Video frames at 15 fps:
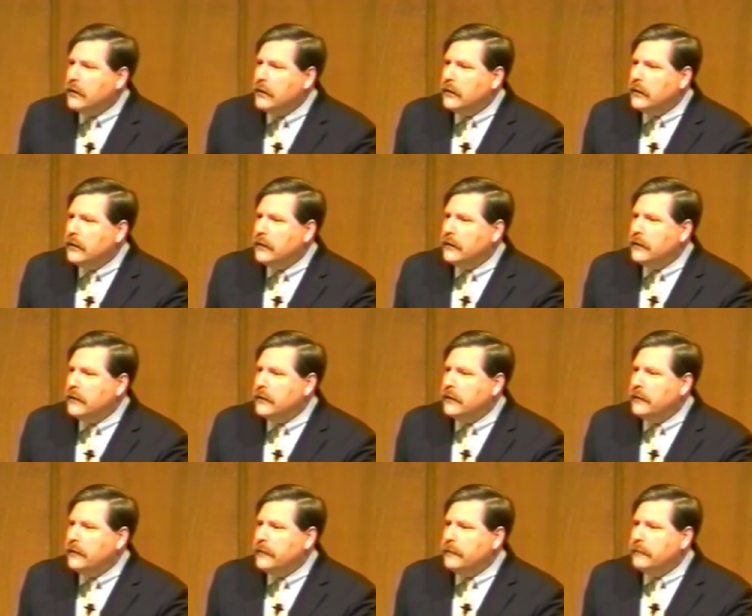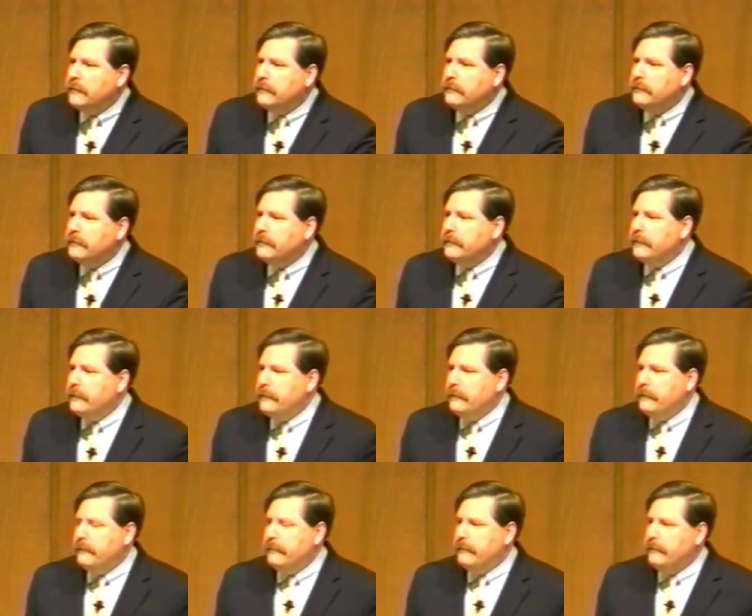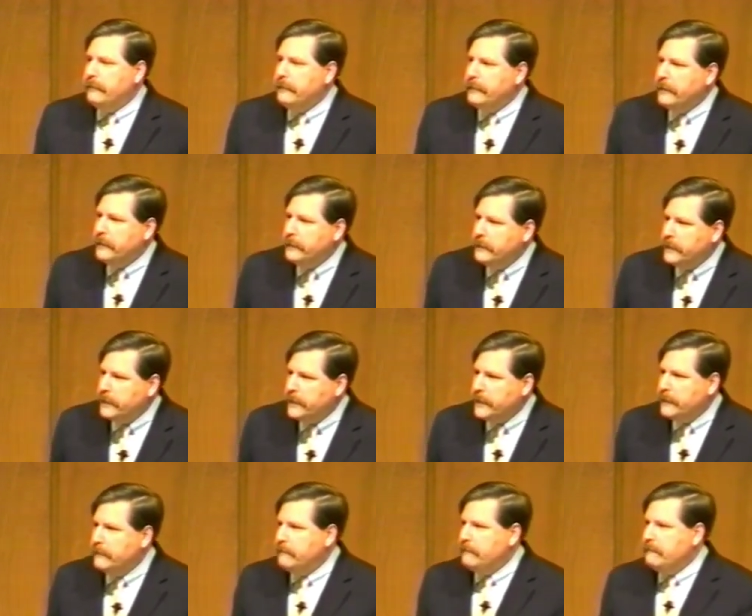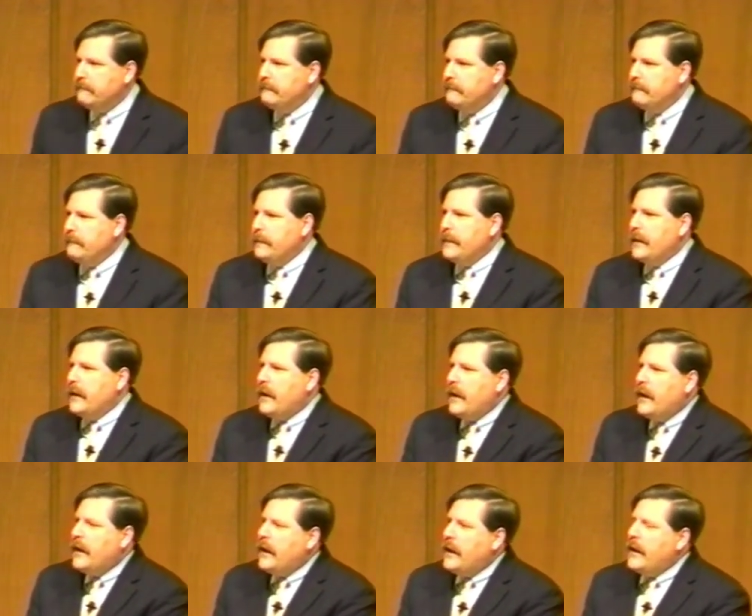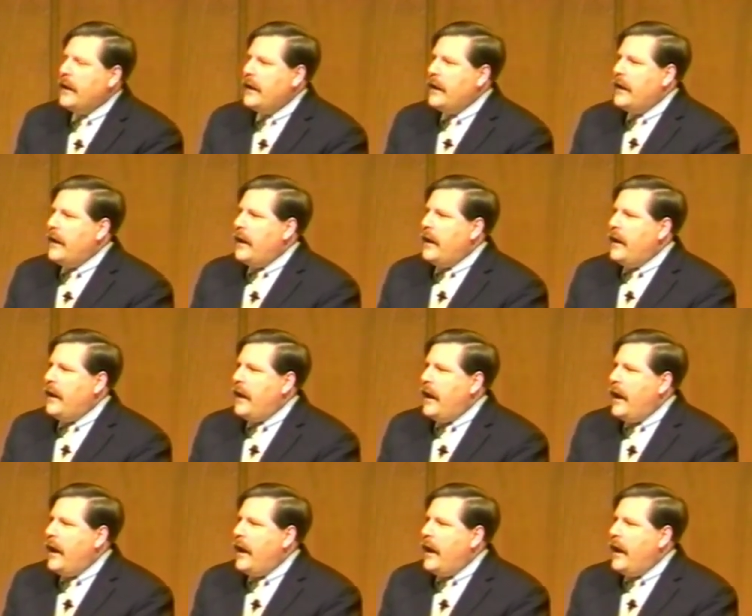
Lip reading: [no speech]